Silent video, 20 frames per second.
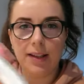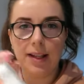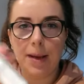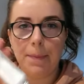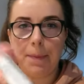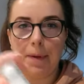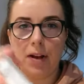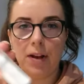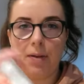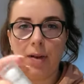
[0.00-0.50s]

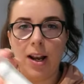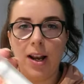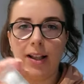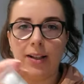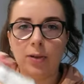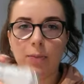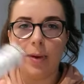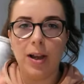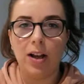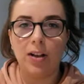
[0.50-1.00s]
tip a
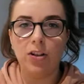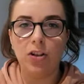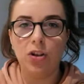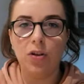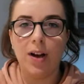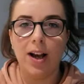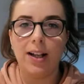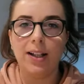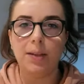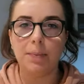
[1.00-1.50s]
little bit onto
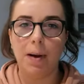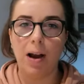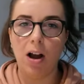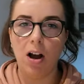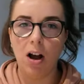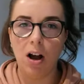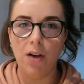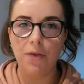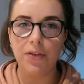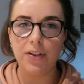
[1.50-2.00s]
your hand, about
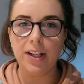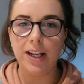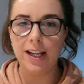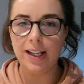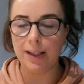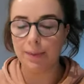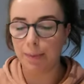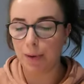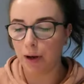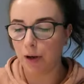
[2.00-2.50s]
half a
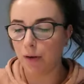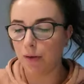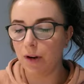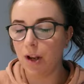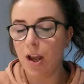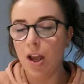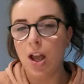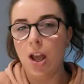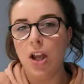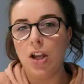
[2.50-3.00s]

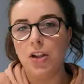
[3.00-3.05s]
teaspoon.